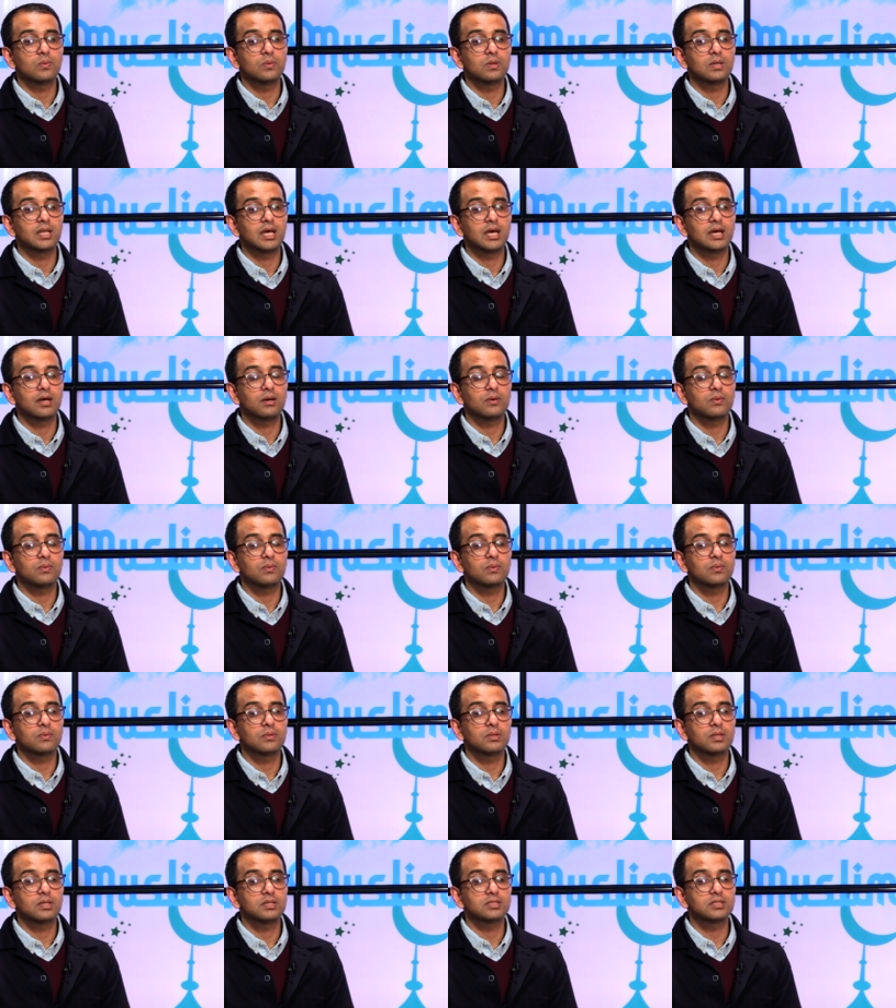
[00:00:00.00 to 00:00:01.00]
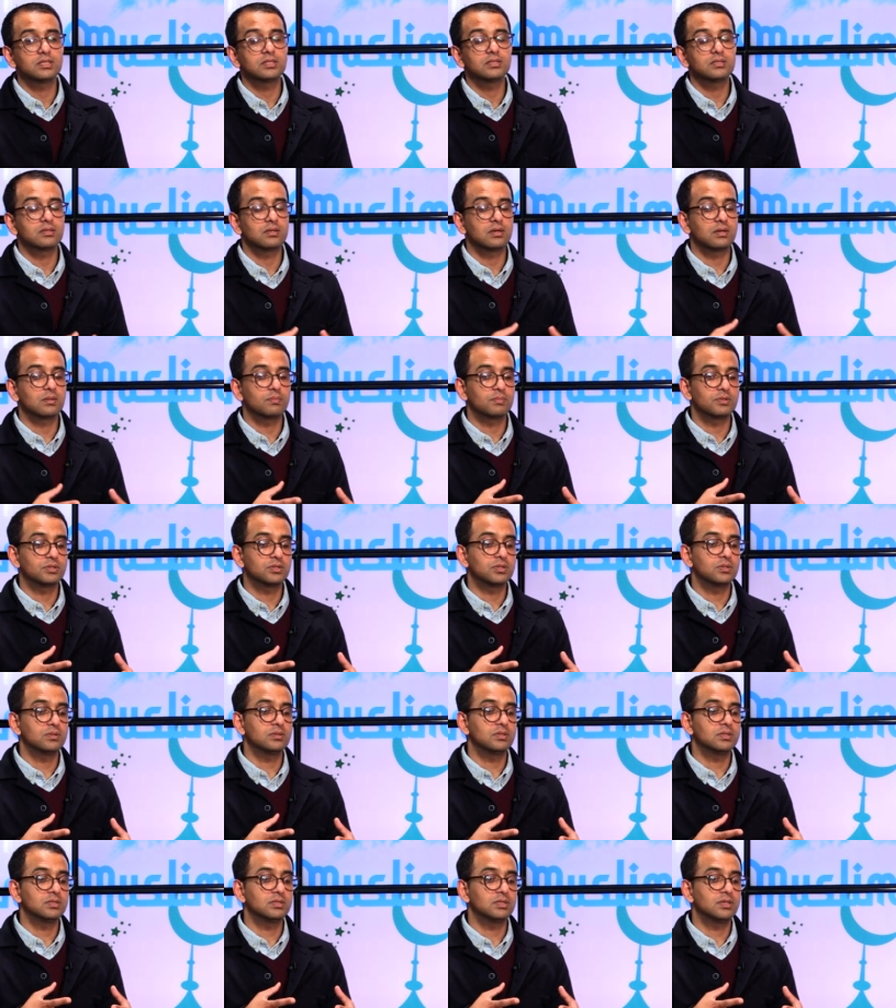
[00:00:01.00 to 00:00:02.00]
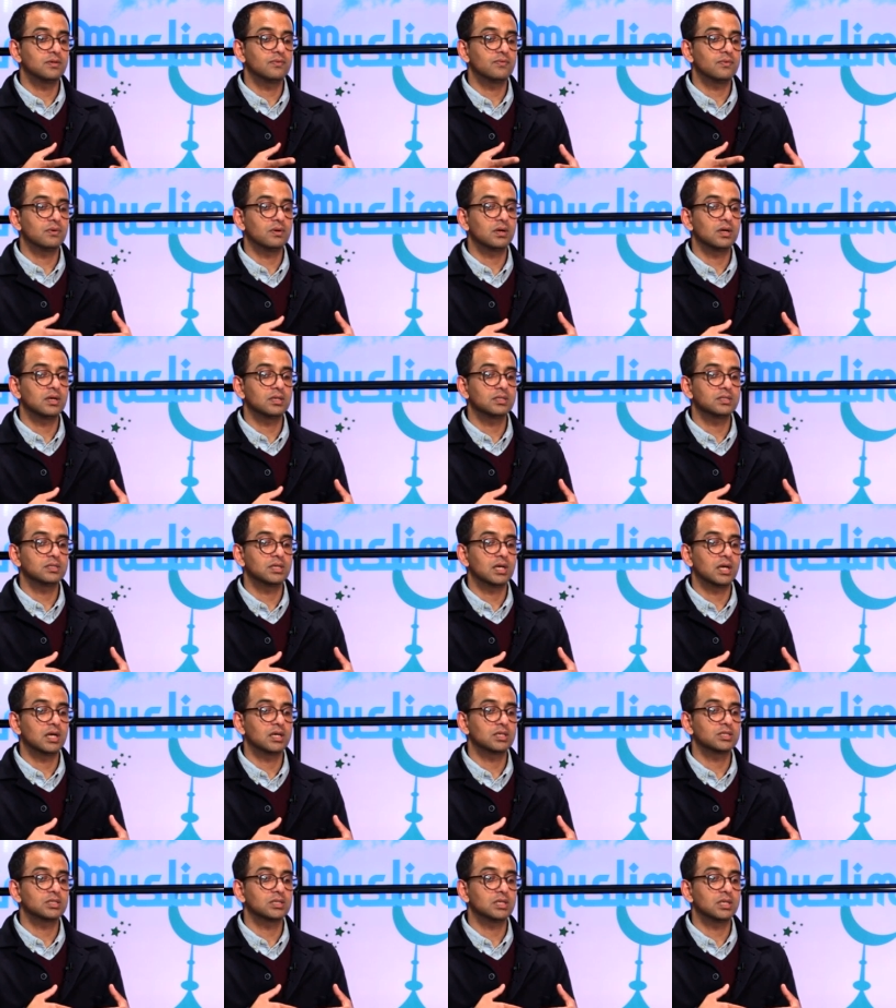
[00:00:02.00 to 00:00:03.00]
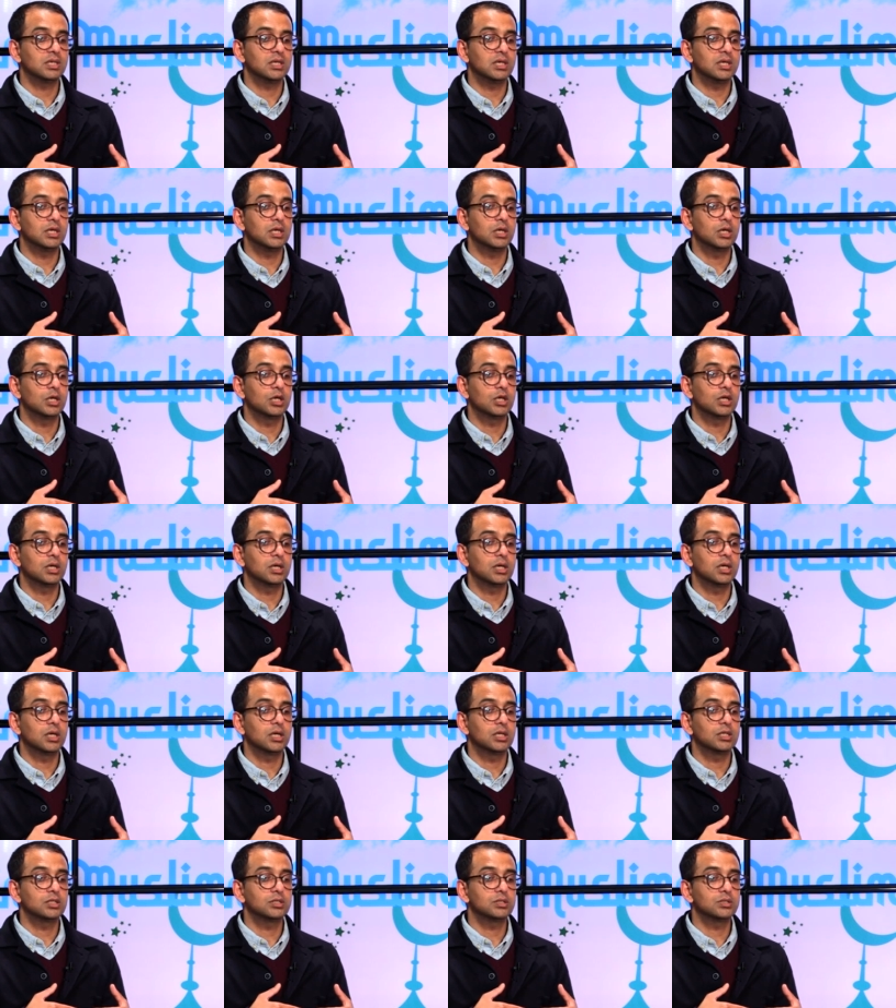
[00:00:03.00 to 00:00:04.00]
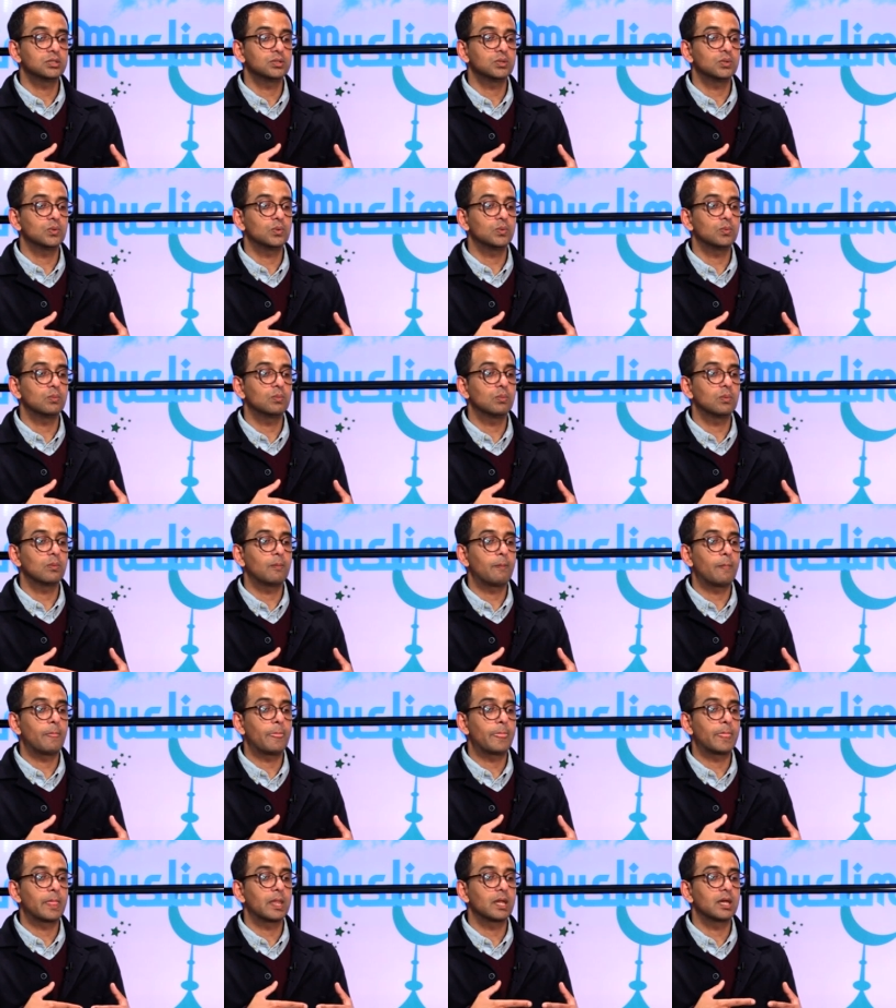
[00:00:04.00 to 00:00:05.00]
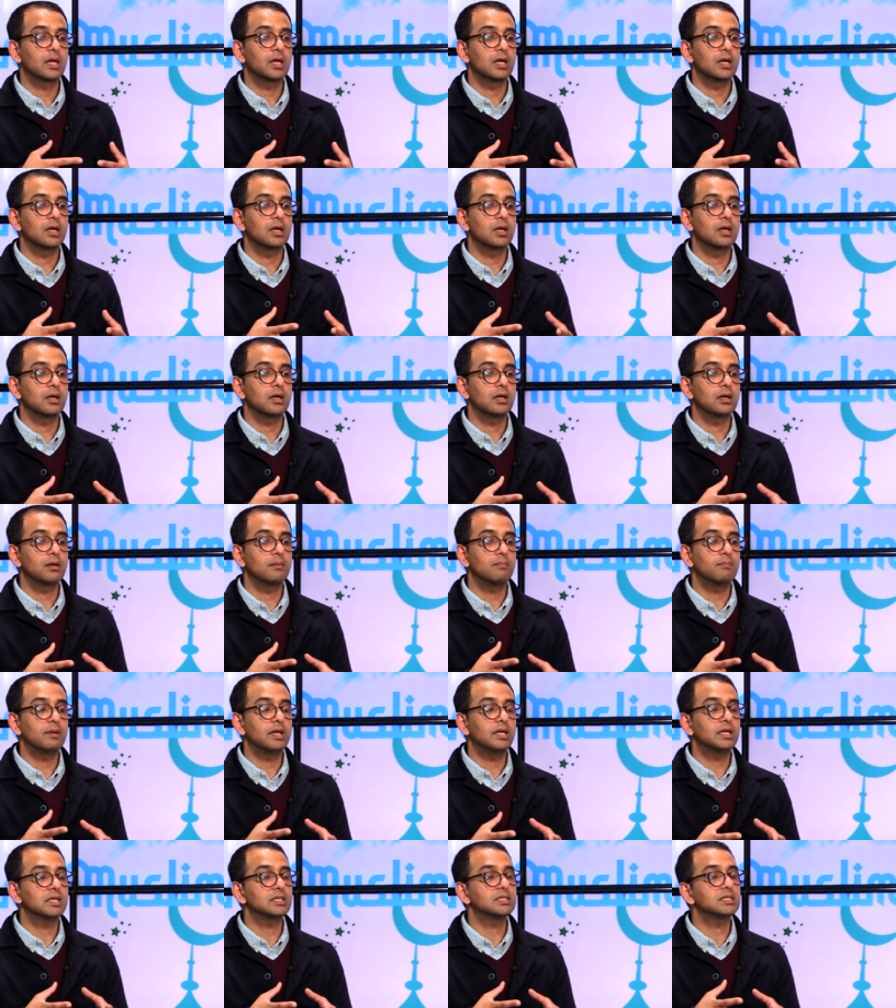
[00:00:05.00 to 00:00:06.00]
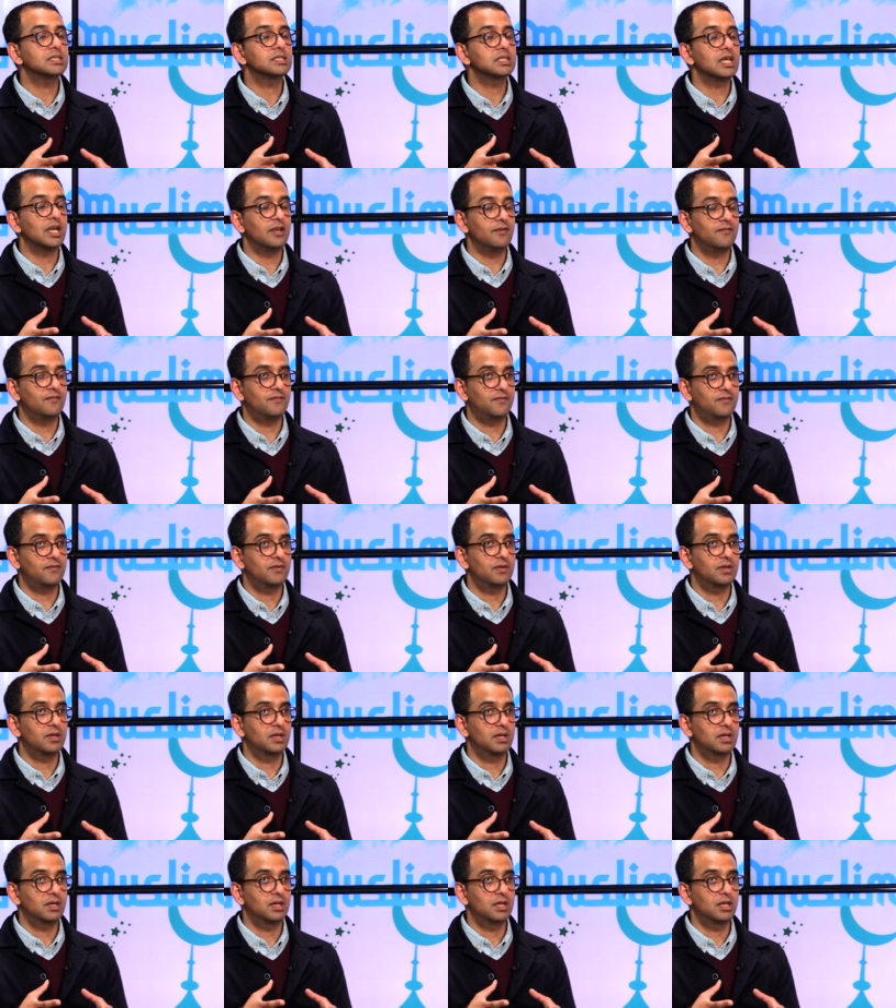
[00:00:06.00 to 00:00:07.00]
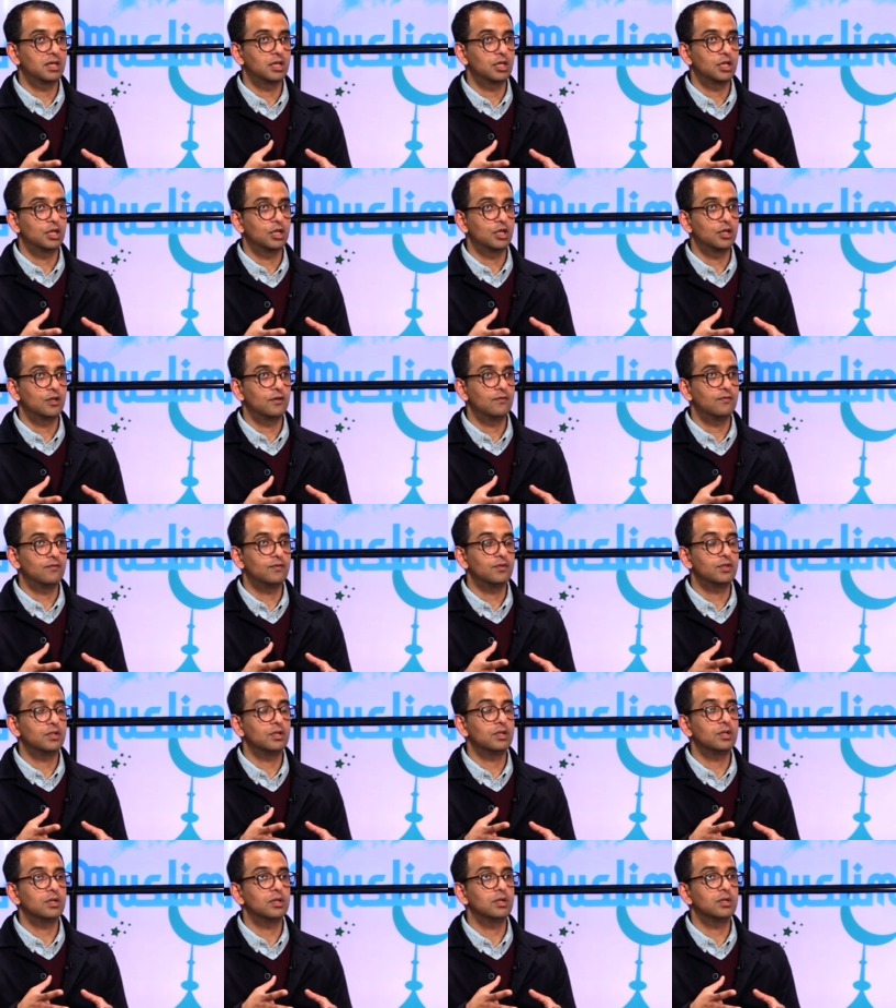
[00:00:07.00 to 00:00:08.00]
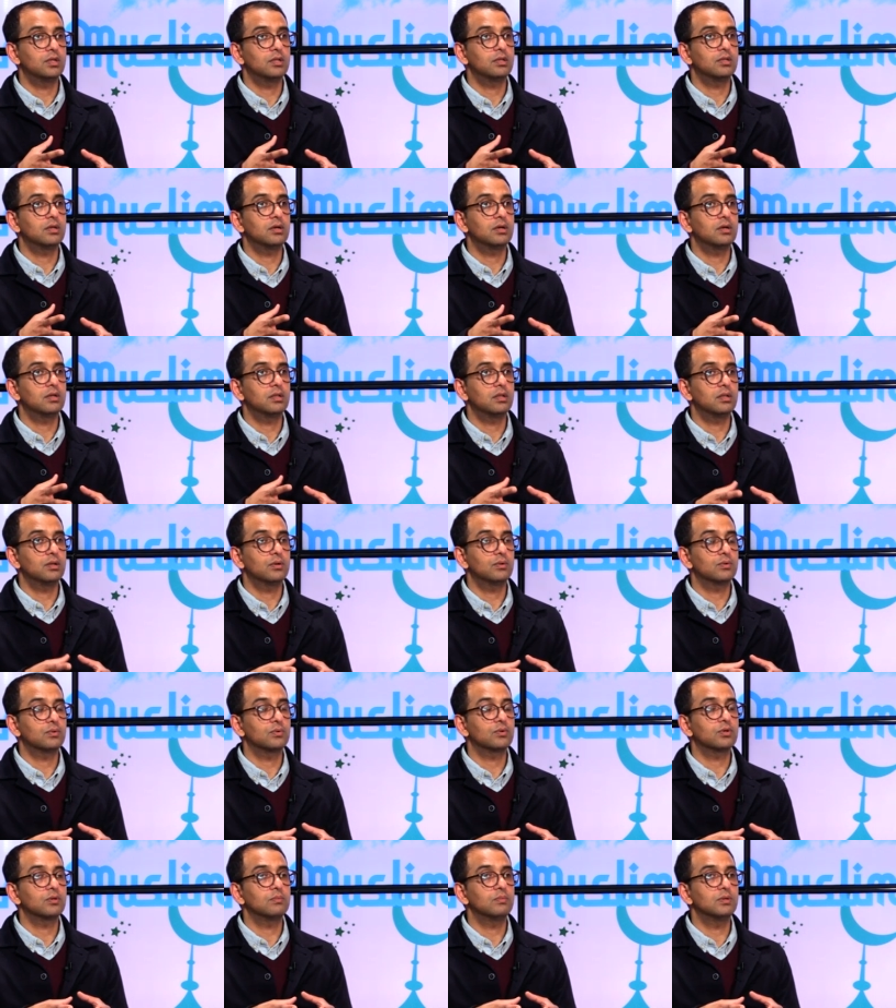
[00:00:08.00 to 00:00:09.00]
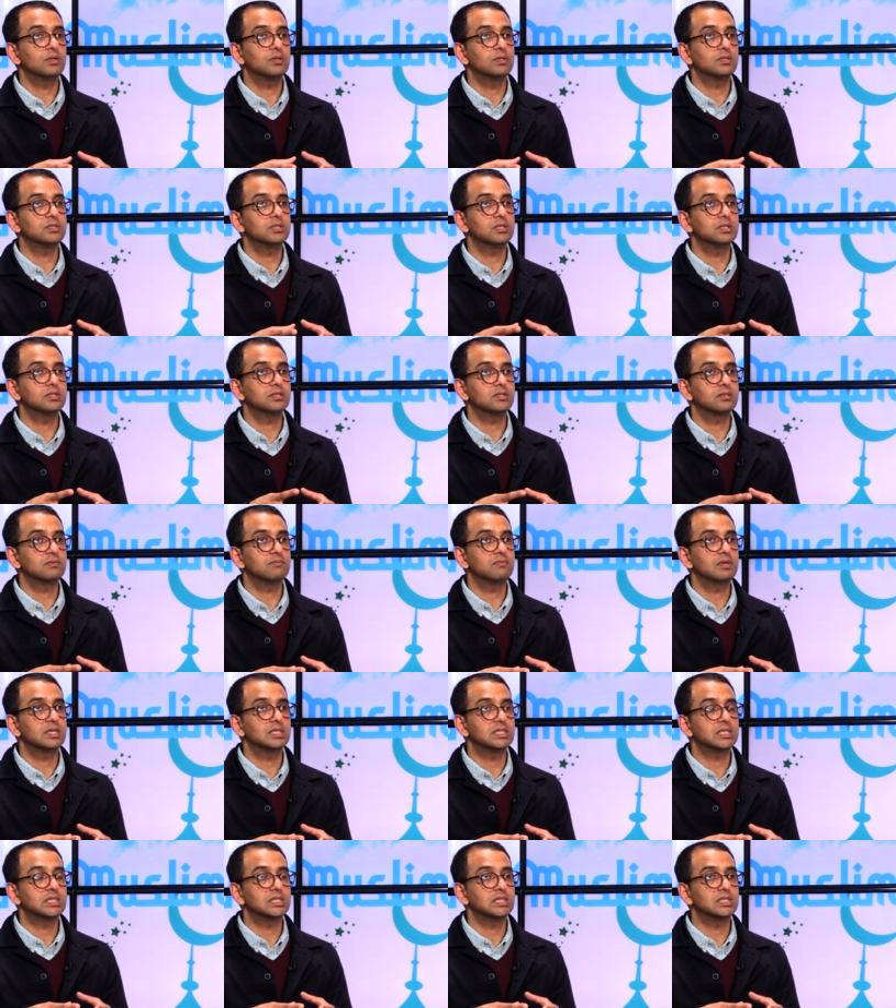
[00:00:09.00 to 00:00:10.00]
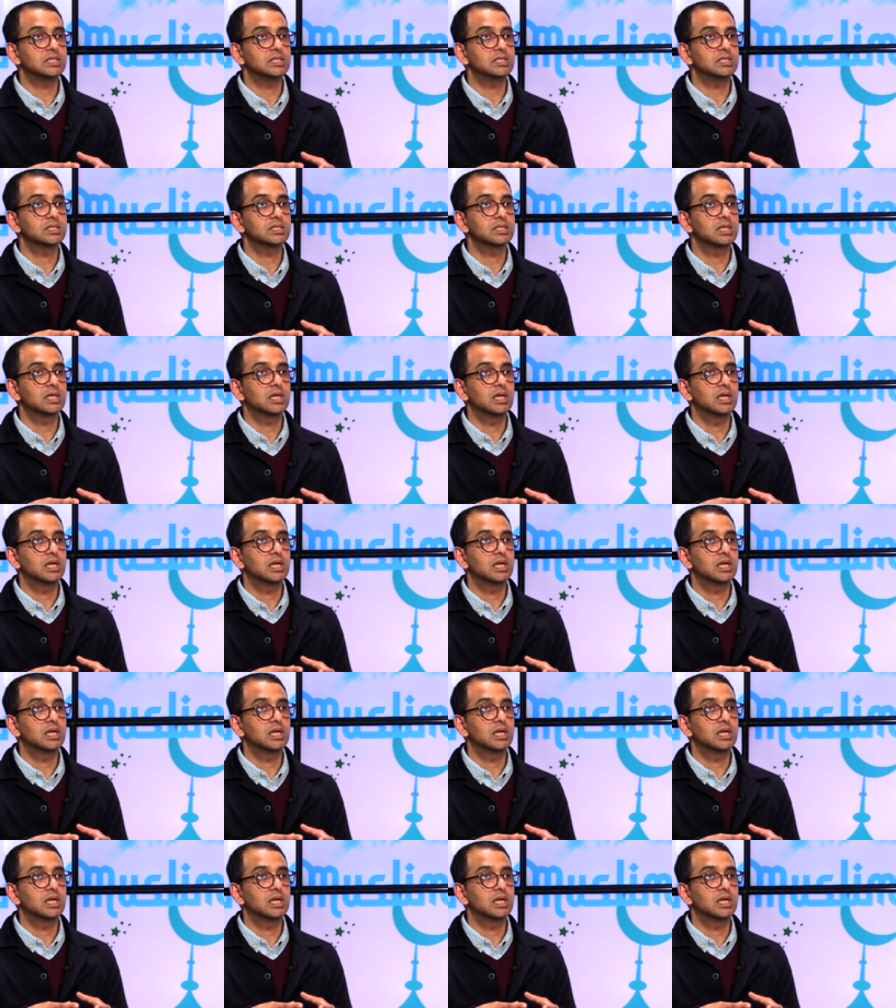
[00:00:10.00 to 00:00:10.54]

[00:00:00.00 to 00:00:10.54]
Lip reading: now this is an opportunity for us actually to make it safe for the local communities and residents.